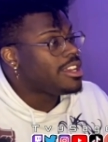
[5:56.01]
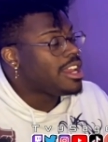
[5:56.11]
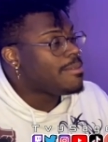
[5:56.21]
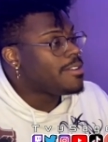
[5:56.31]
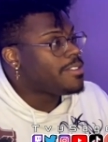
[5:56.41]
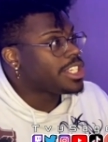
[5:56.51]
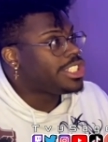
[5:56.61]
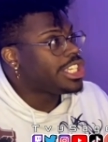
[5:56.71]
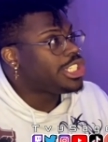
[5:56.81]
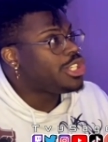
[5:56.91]
That motherfucker
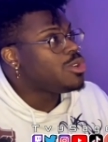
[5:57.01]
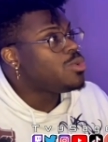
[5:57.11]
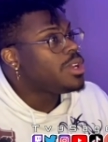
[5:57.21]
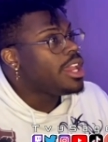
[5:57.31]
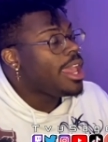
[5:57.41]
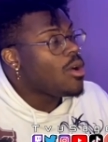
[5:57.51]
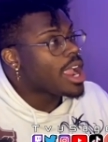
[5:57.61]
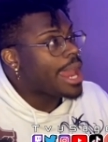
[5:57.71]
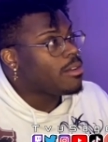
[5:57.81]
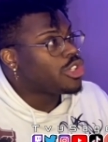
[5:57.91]
six two. He don't
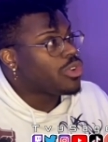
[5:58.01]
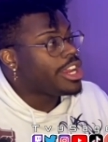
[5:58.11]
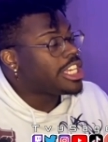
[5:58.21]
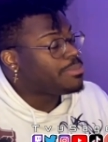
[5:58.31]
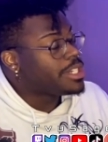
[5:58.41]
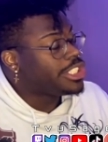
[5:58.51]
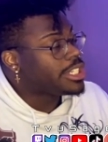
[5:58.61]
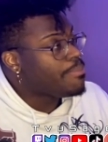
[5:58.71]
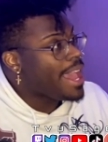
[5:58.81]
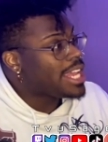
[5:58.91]
got no dreads, but that
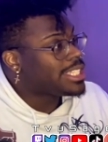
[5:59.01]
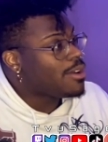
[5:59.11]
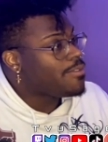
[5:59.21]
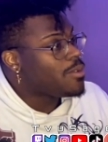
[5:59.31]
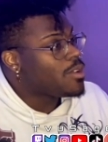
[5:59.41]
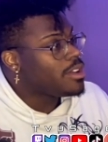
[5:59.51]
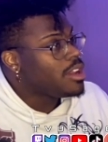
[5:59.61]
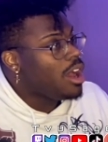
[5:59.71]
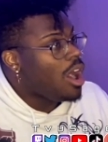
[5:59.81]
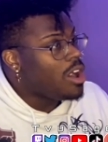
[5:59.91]
shit can pass off for it.
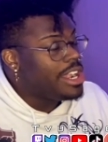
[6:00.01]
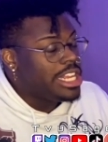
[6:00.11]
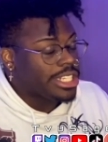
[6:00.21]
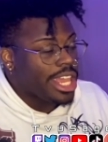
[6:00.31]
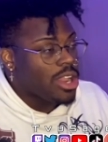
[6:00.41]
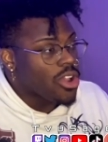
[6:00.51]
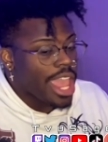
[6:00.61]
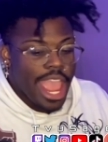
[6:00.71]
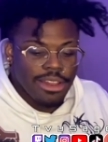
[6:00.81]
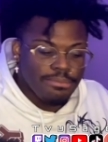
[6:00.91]
All he needs is a
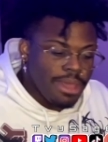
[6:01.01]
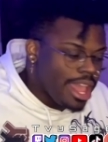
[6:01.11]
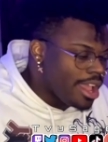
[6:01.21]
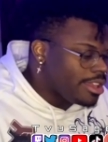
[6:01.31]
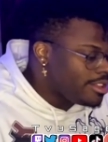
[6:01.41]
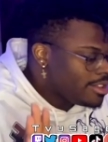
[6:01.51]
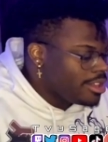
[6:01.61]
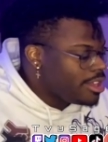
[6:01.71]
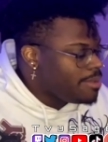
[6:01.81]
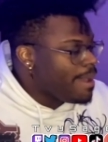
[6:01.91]
Hellcat. Man,
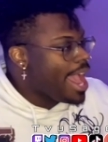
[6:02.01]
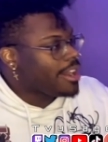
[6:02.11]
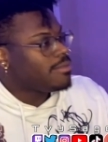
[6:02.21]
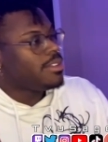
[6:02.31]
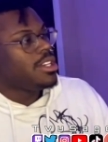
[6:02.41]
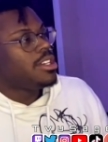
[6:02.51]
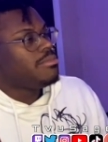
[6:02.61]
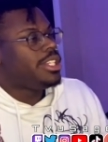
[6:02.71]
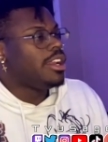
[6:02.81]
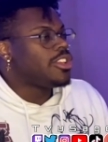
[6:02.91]
he bagged him. I'm telling